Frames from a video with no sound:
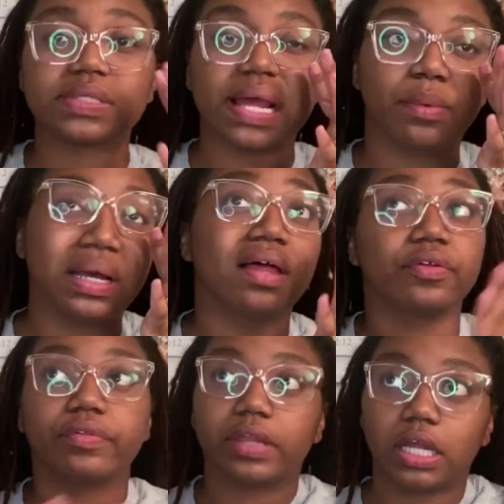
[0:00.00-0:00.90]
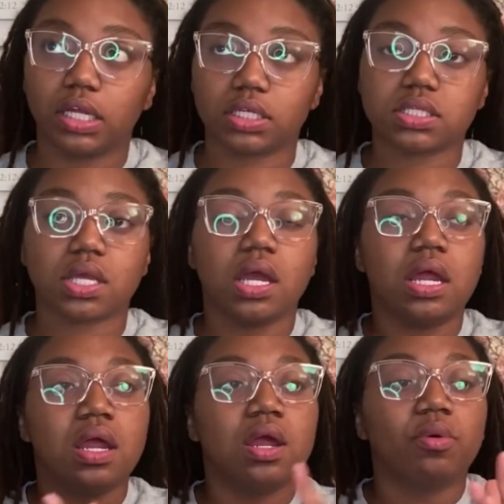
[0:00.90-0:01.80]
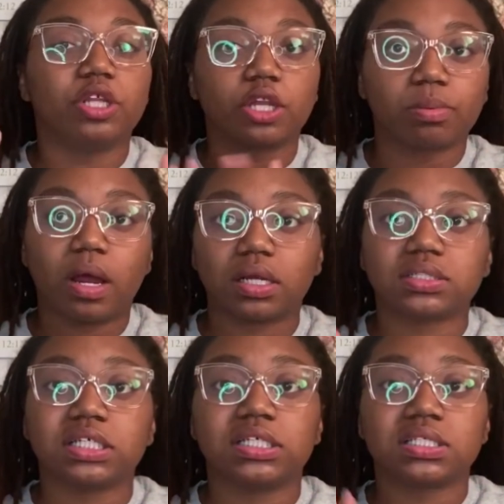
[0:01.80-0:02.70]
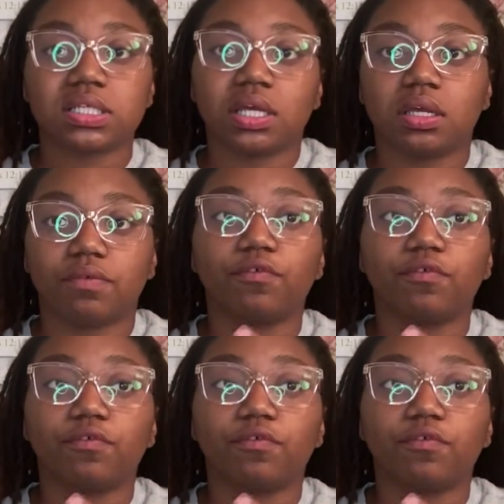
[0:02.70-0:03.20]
that with other things, with other products in your skin.